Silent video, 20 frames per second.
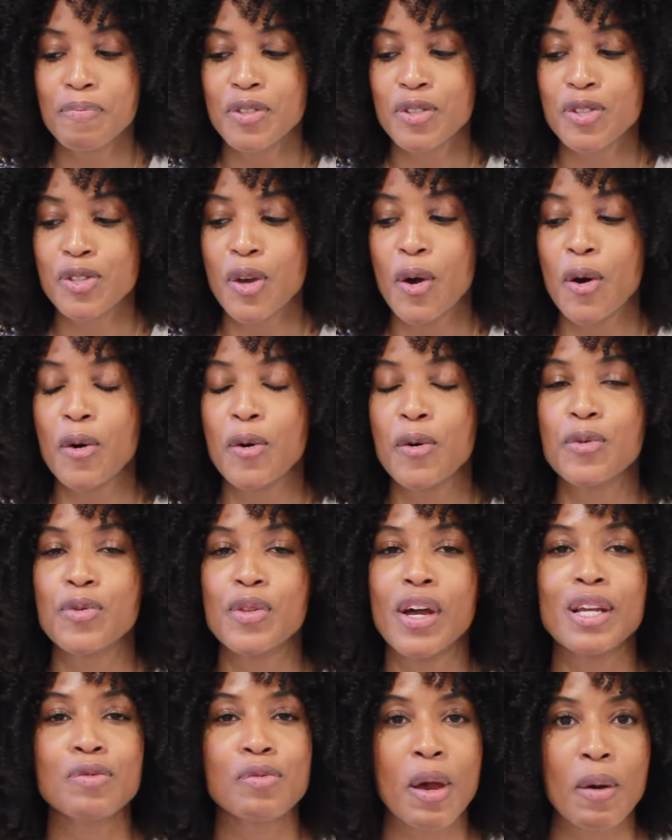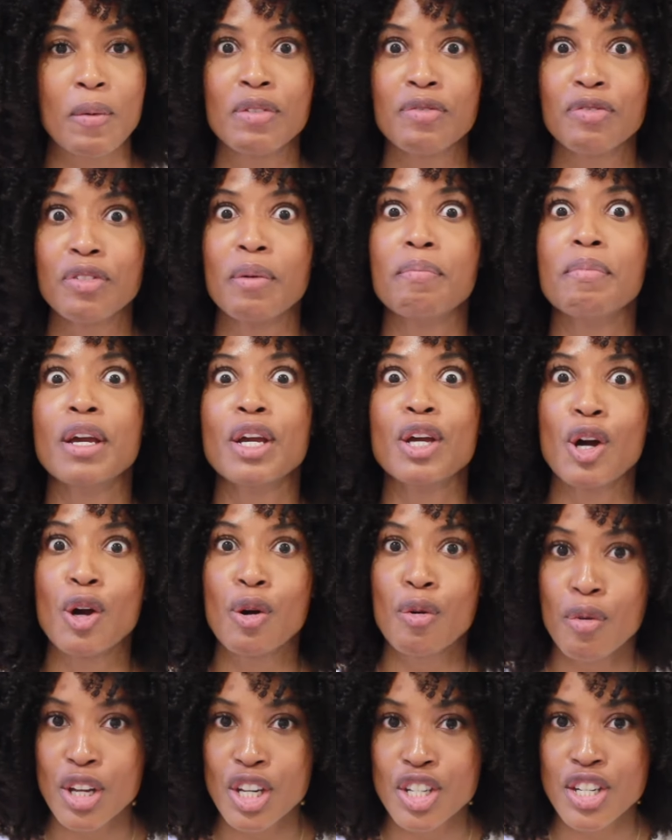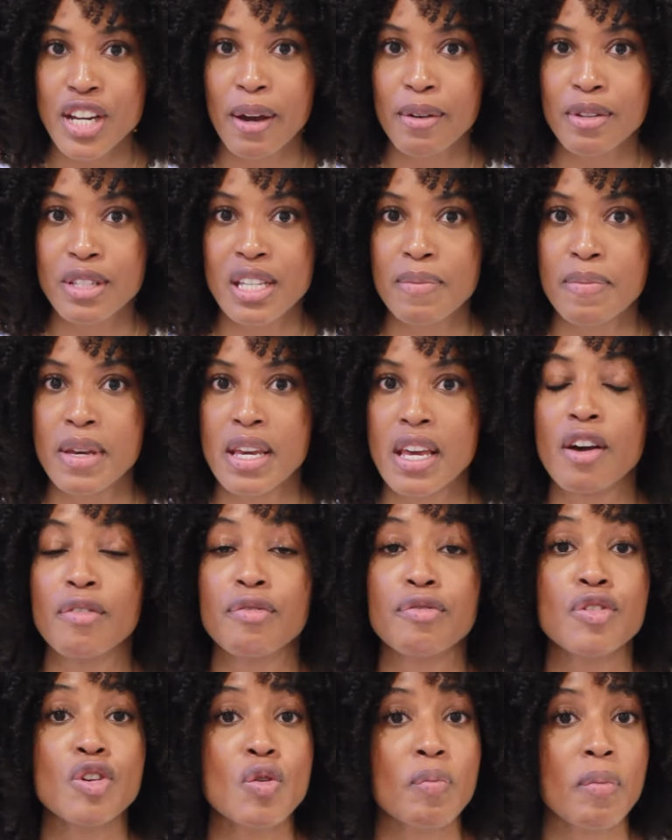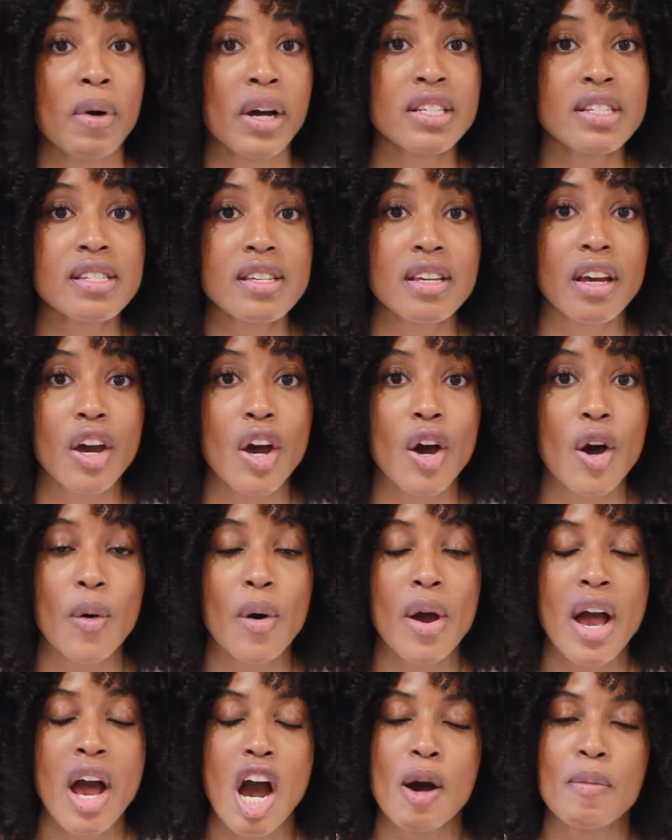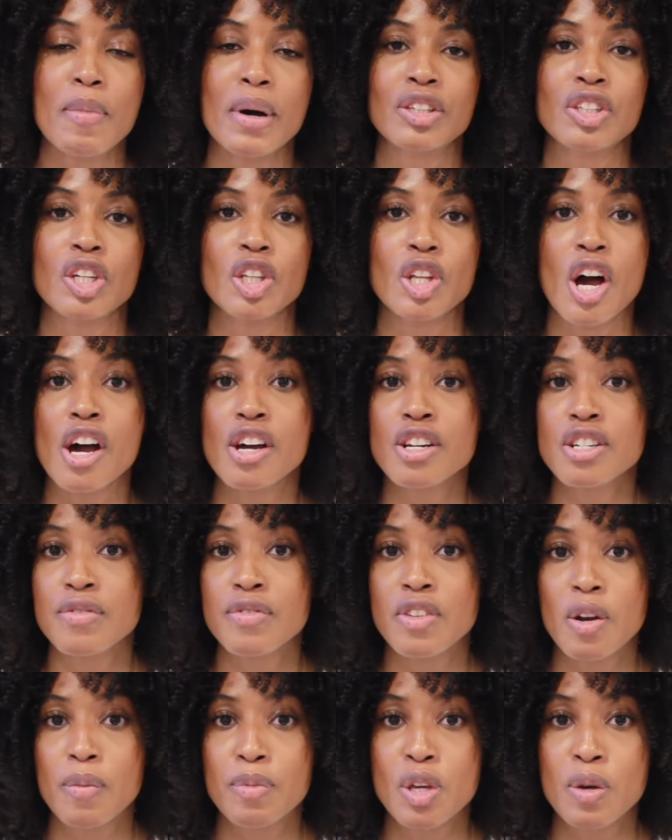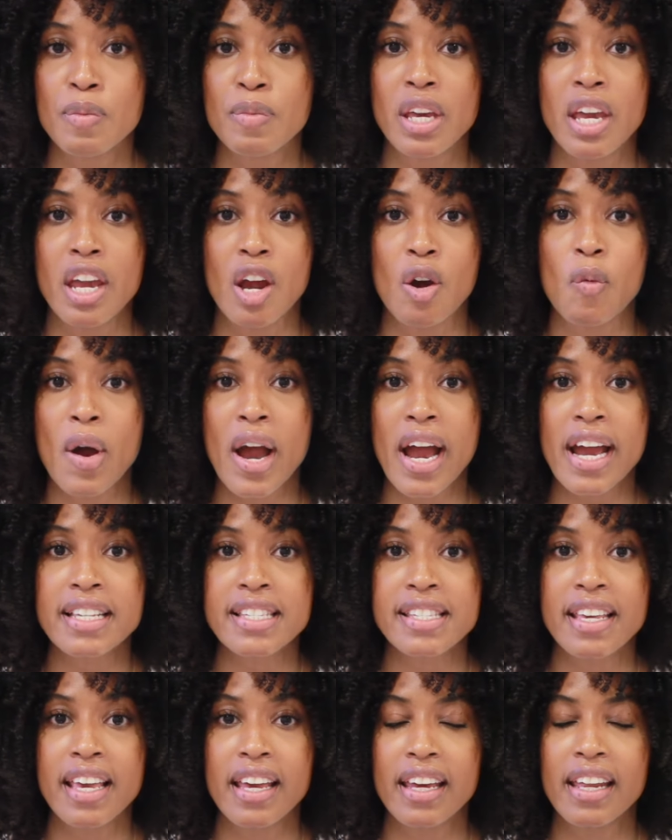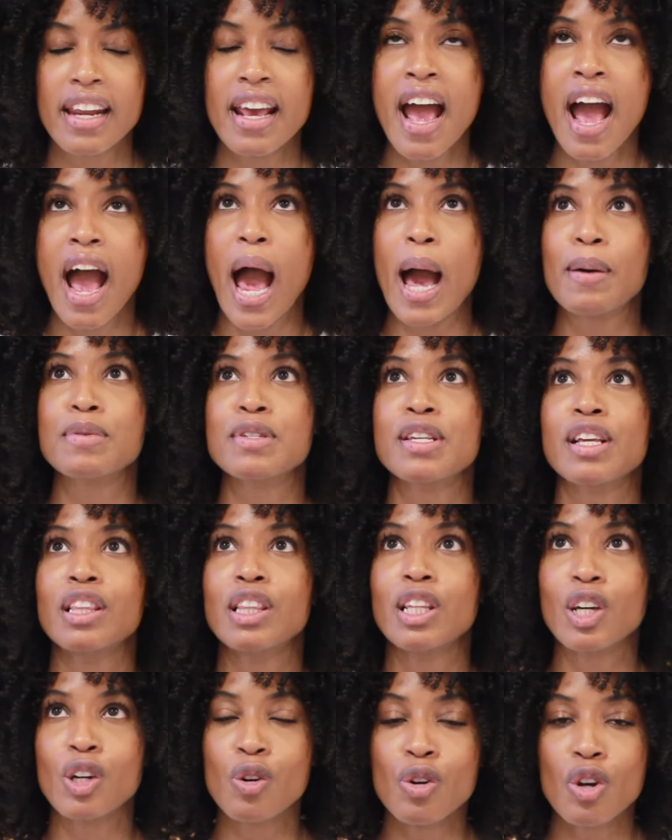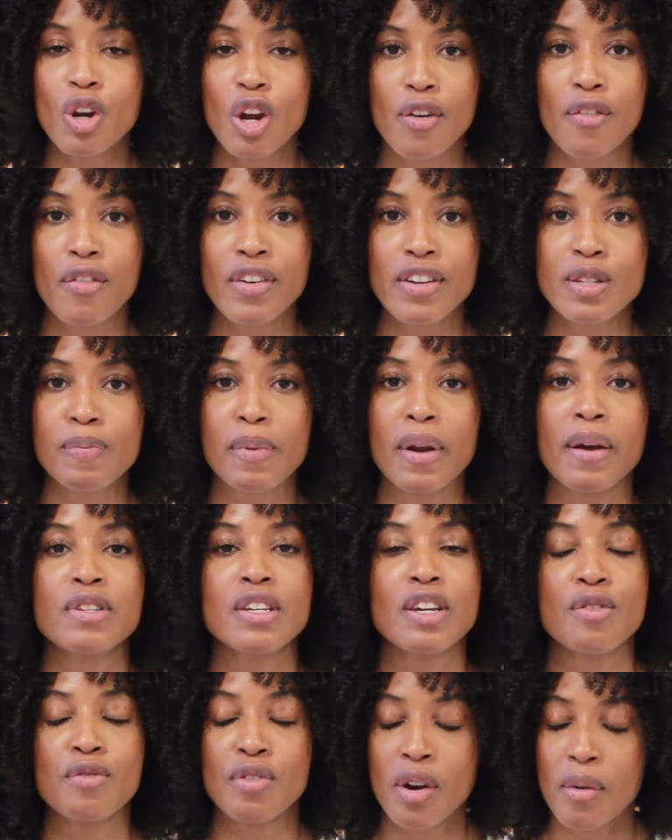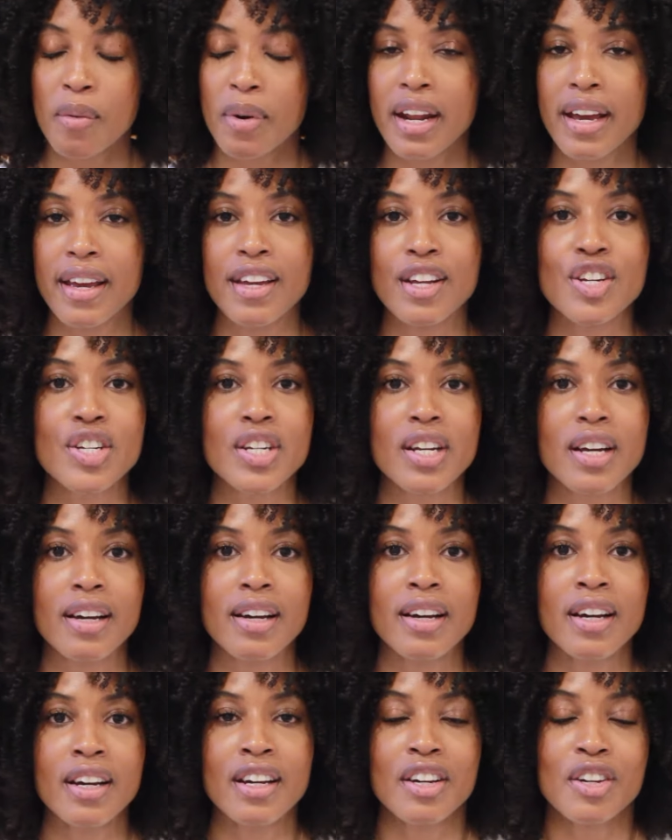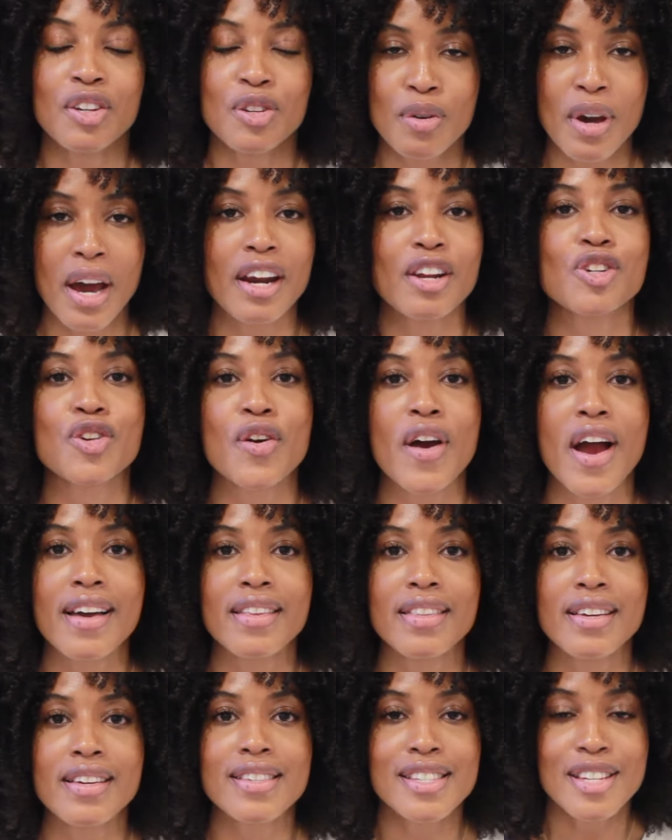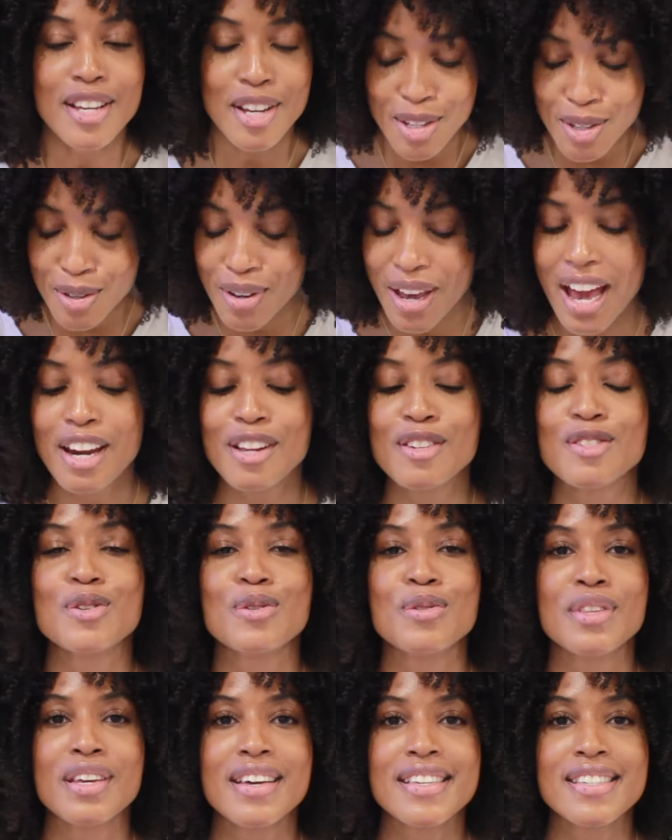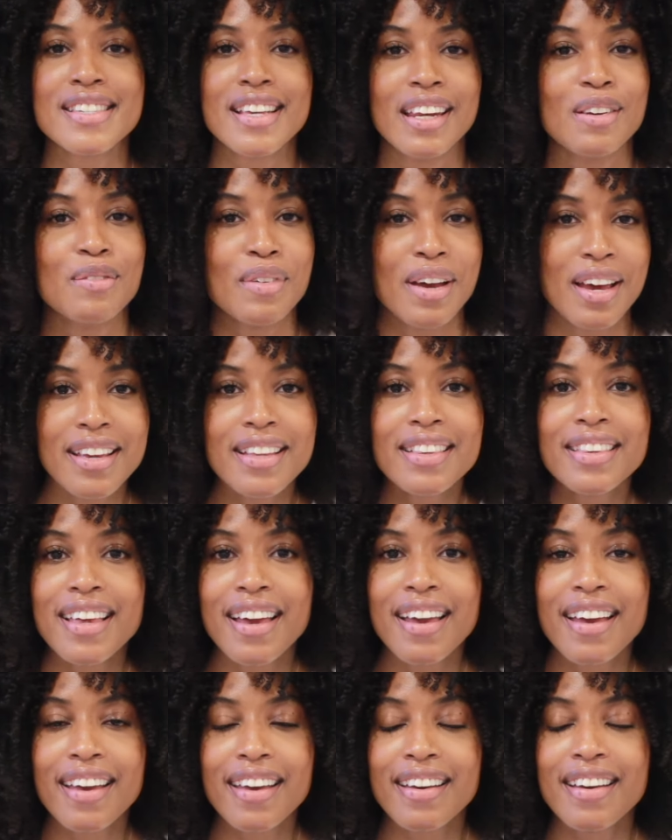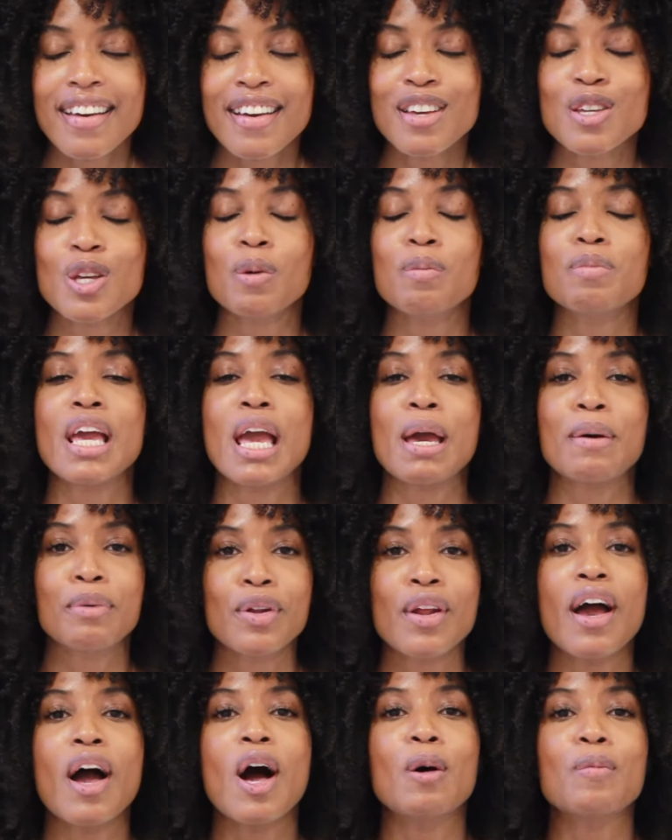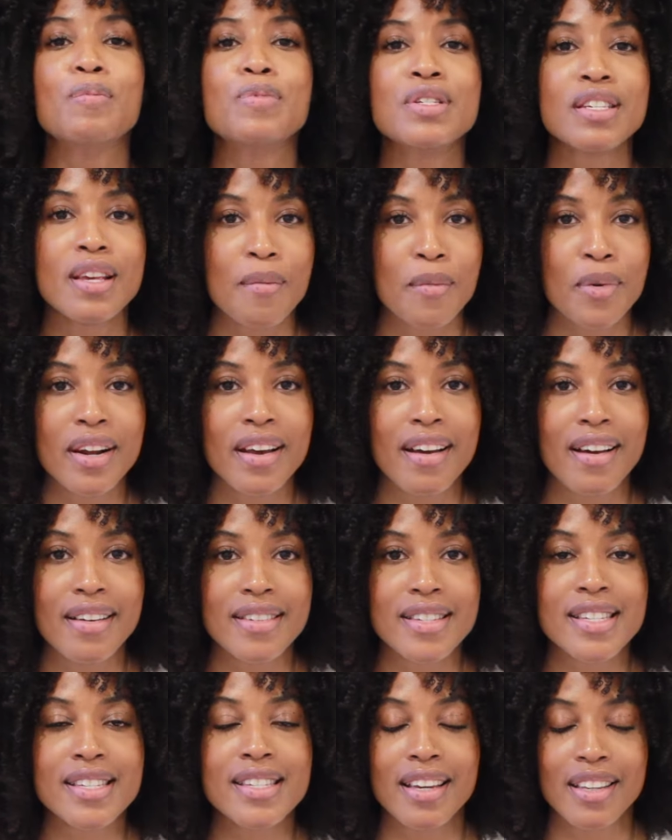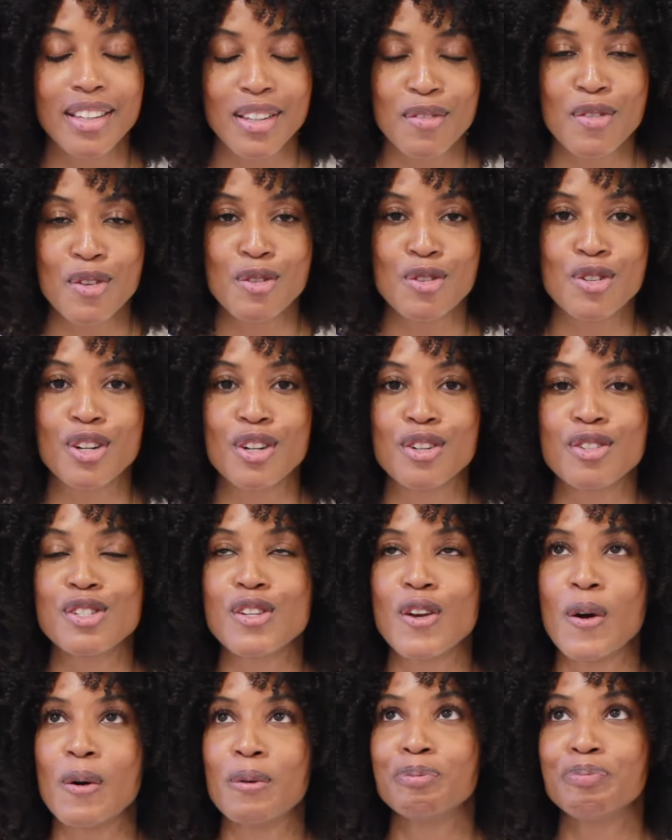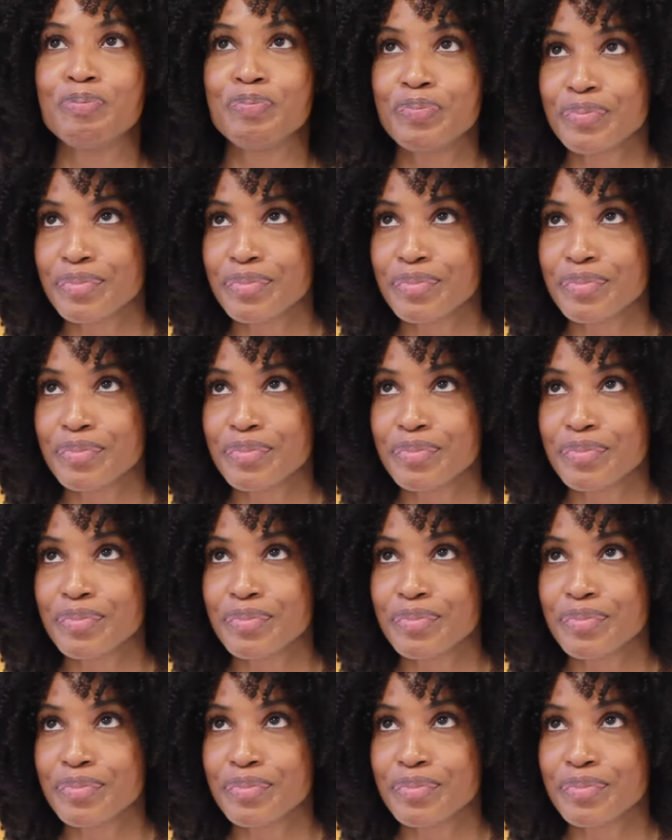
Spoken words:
So that's why when Flamingo reached out to me a few months ago about the launch of their pubic hair wax kit, I was a little nervous, but I was like, you know what, Aisha, you gotta try this, you gotta do this, and if anything, you'll be able to help someone else in the future. So